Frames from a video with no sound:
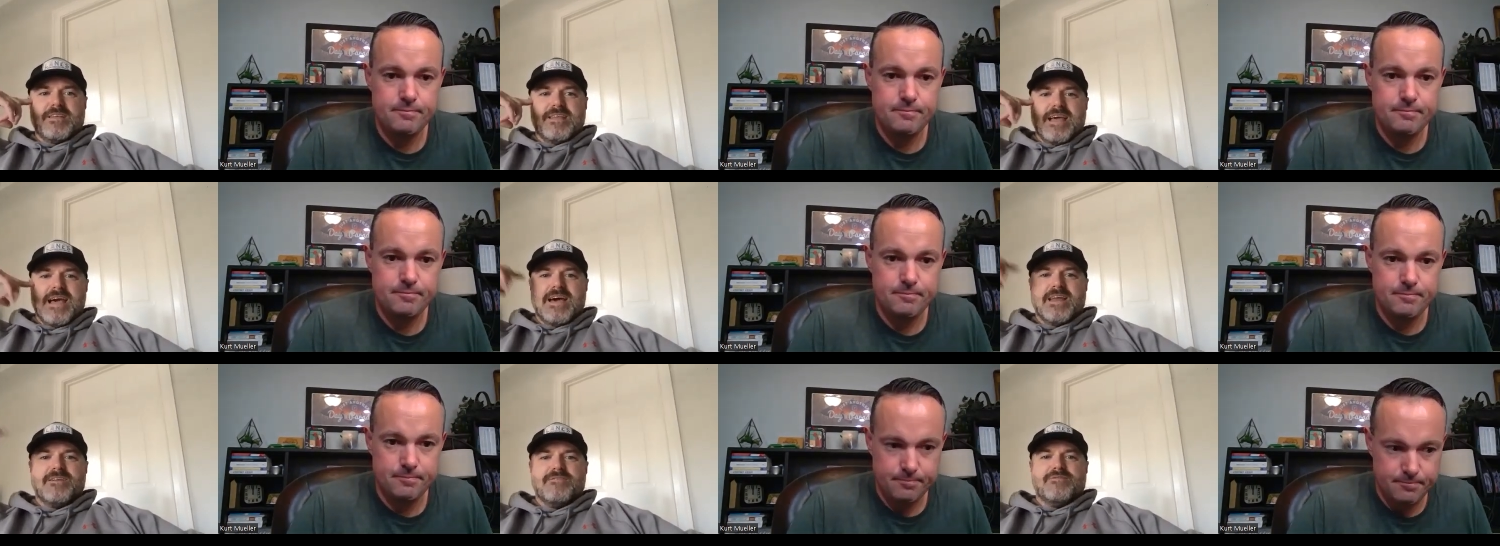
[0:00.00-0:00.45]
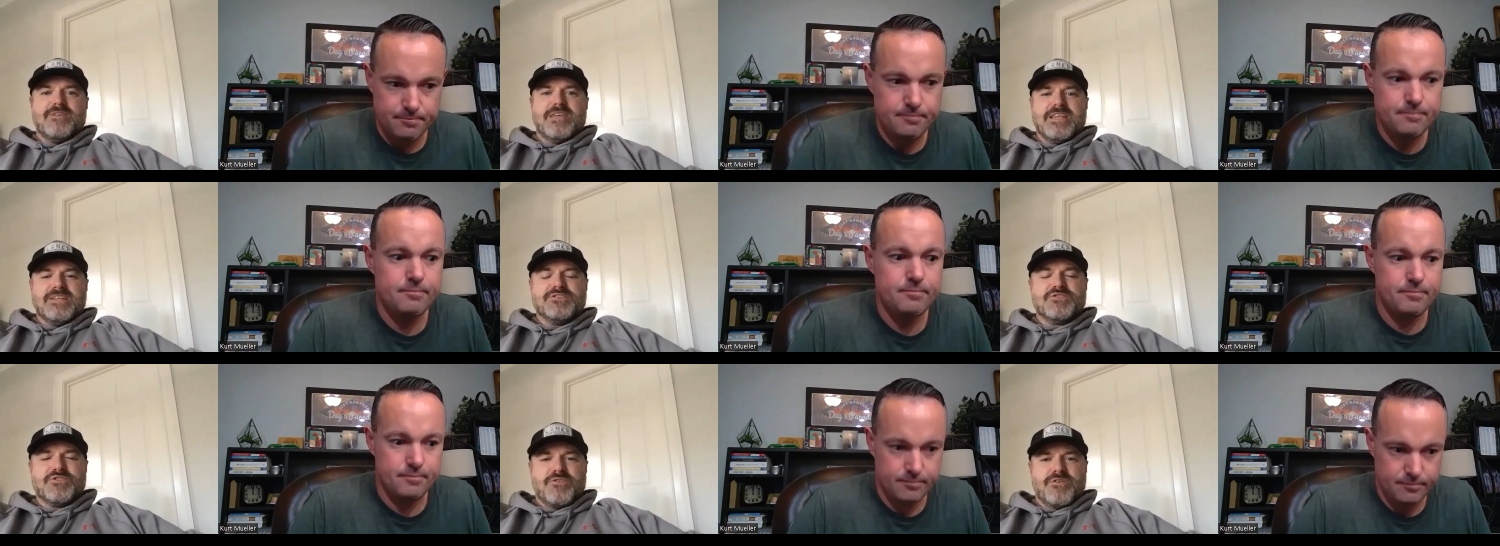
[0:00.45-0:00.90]
Speaker 1: out of
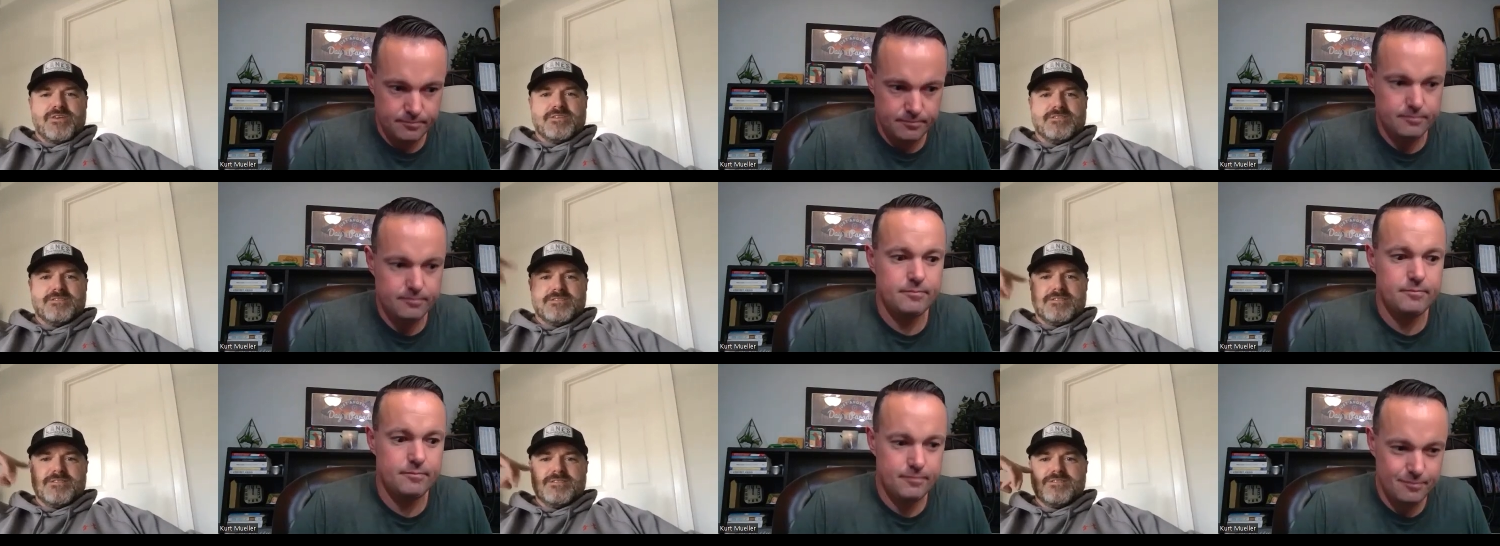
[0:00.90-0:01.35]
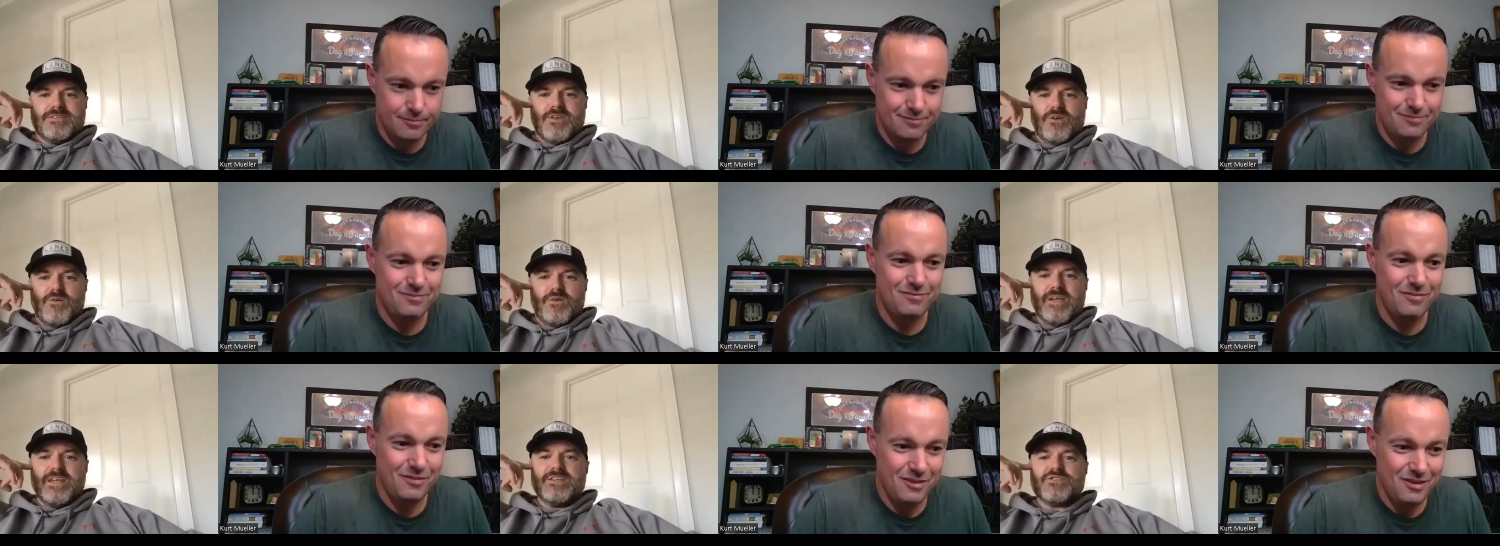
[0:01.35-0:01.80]
insurance.
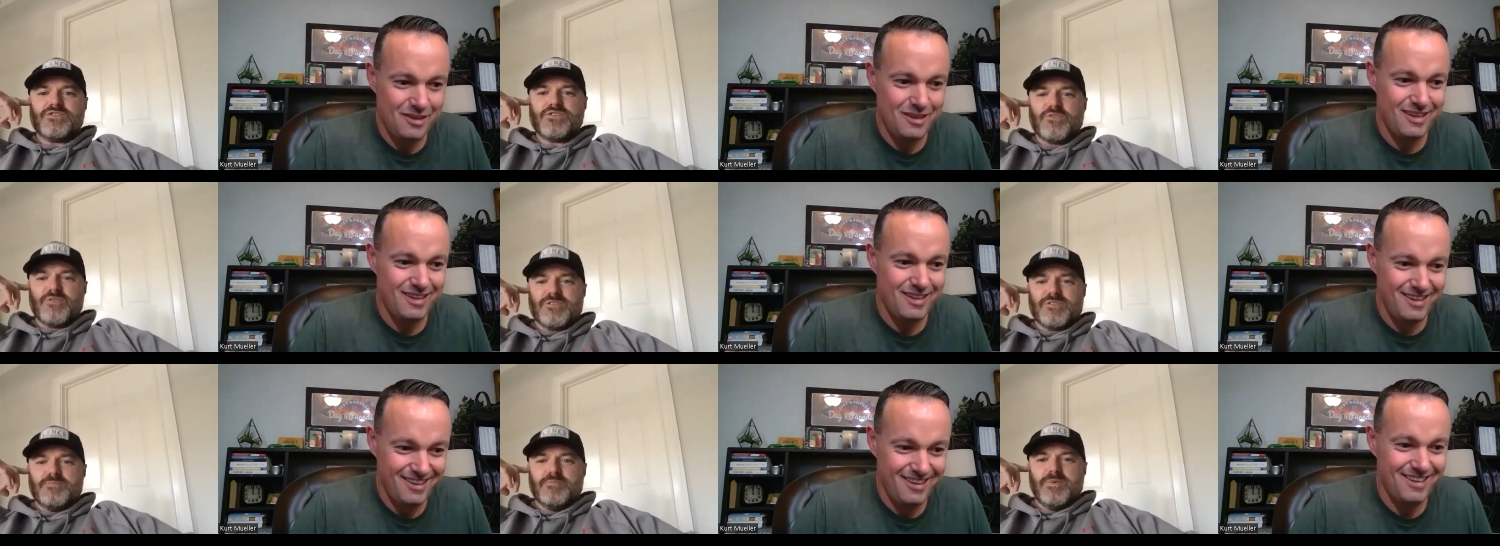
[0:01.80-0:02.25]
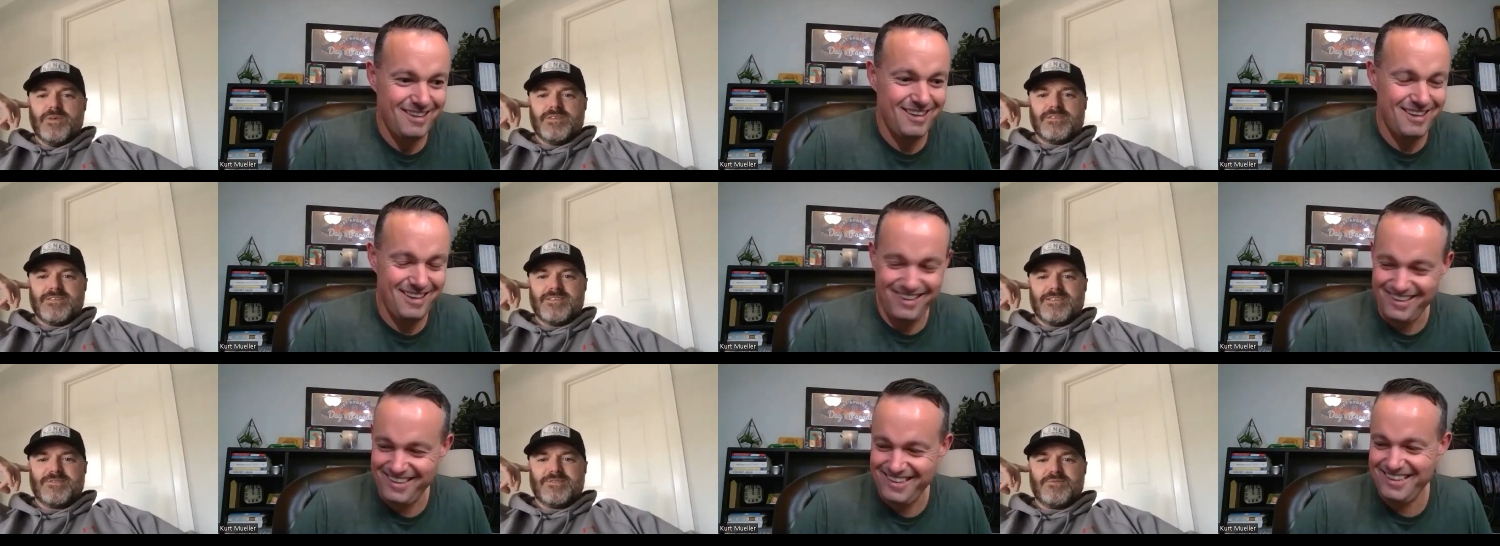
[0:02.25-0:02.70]
So insurance
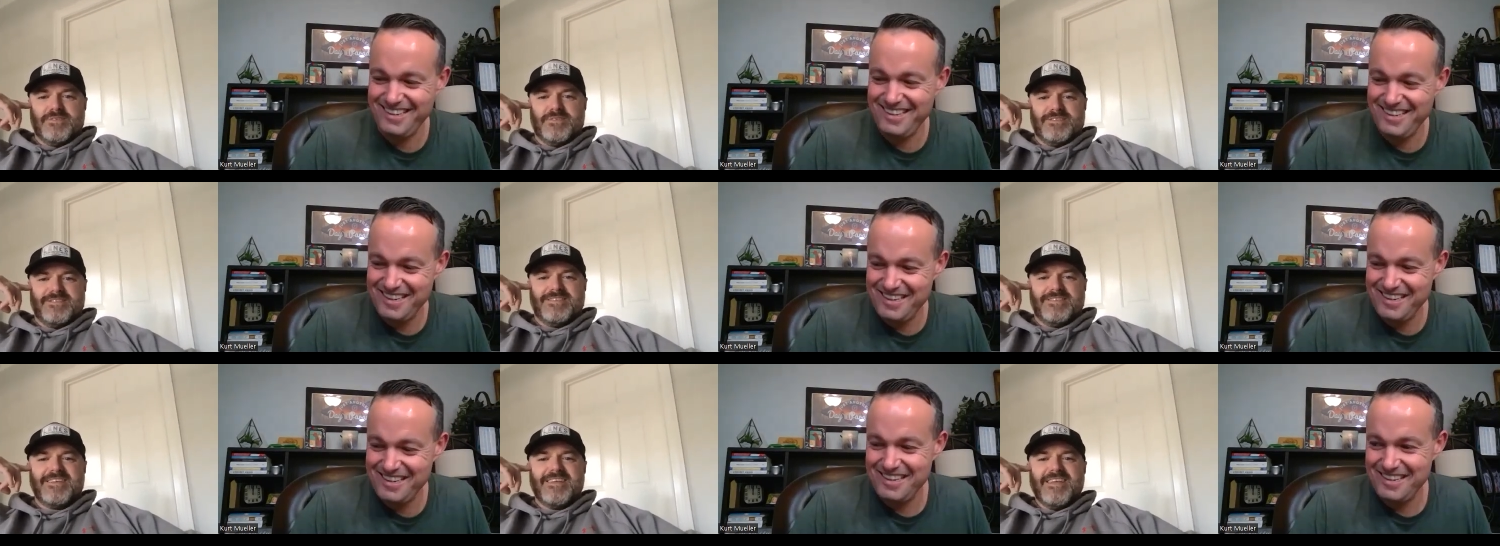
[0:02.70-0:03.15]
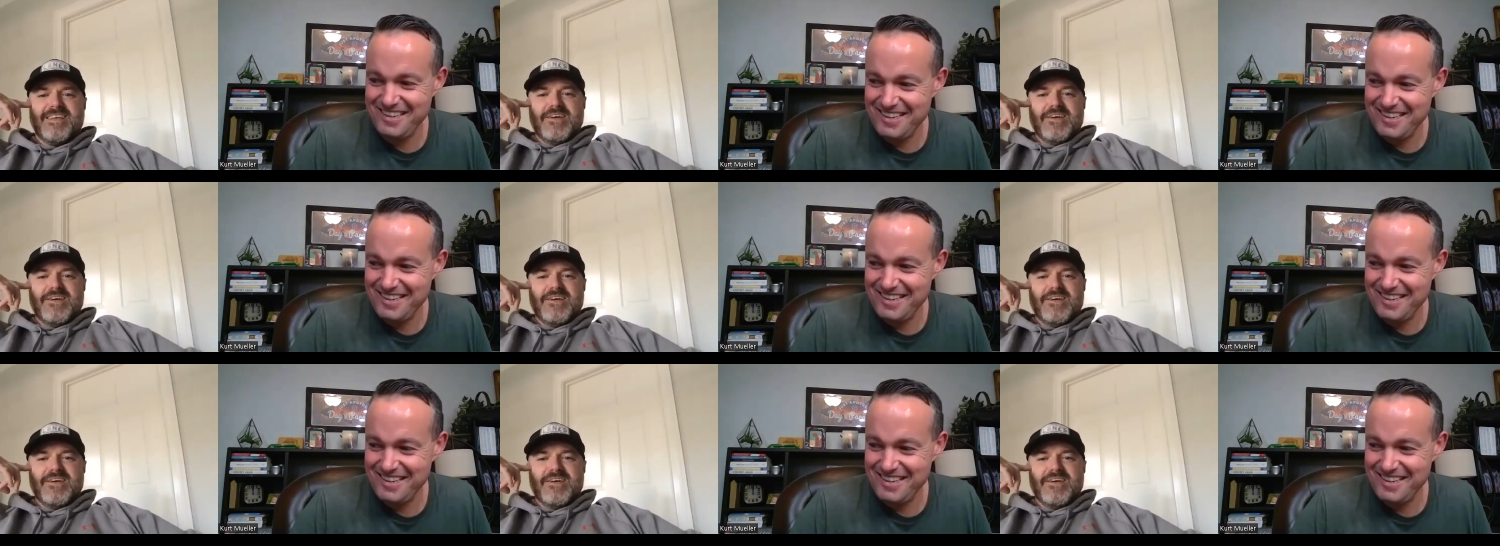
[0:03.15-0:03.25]
business was